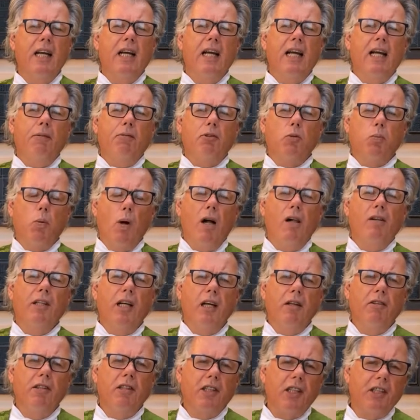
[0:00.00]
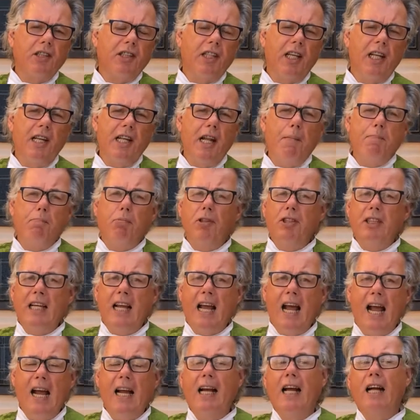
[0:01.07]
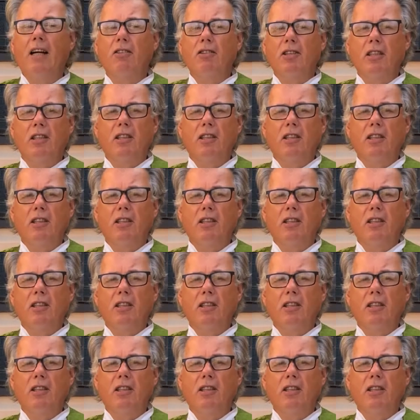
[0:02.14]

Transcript: it was well known as a celebrity hangout